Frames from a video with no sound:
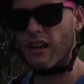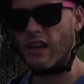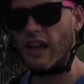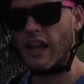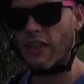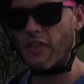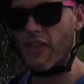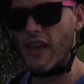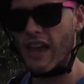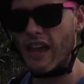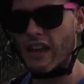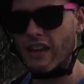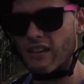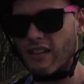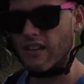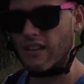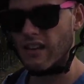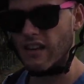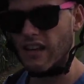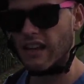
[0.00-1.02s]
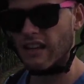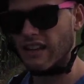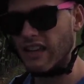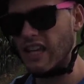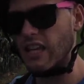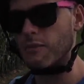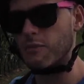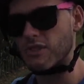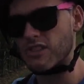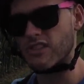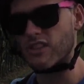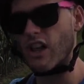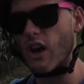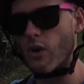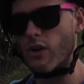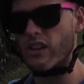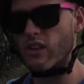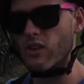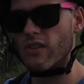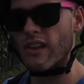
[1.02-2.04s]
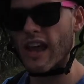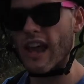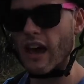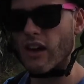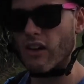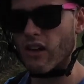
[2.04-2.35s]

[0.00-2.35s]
and then it keeps slowing you down.